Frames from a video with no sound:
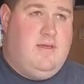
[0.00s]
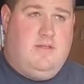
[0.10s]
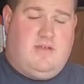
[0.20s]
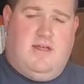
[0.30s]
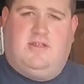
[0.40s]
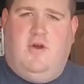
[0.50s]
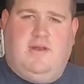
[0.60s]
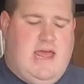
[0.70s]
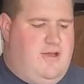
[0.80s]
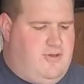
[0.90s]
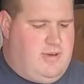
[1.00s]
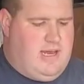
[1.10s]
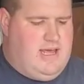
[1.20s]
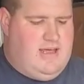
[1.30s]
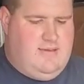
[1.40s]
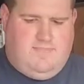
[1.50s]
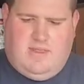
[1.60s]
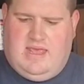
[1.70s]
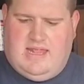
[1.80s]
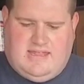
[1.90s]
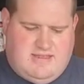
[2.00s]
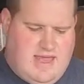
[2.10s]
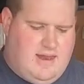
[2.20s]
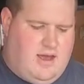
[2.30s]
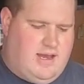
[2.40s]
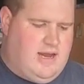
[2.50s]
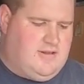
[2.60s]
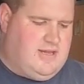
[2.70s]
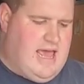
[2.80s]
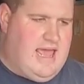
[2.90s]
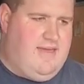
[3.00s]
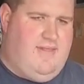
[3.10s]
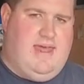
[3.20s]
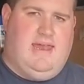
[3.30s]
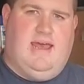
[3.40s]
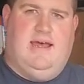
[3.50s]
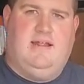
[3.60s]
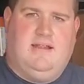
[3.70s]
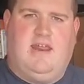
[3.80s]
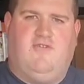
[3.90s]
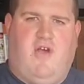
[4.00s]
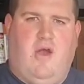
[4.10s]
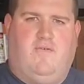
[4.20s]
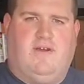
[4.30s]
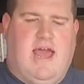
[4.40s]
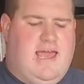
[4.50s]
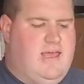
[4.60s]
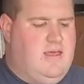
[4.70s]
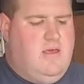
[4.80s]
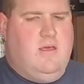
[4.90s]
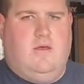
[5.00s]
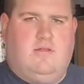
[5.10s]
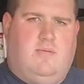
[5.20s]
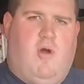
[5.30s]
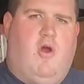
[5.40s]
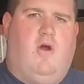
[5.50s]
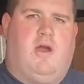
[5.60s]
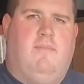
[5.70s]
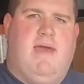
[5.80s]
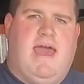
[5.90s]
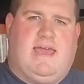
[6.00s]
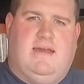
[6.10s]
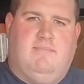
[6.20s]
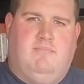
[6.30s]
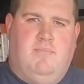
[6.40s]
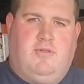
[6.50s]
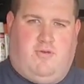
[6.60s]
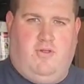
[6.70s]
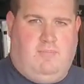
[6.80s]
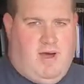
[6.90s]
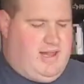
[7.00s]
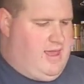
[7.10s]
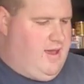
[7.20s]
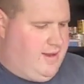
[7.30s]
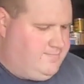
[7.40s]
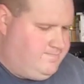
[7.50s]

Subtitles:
Sun's going down, so I'm gonna get the stain on here tonight and then let it dry overnight. Tomorrow I'll come back and throw the poly on.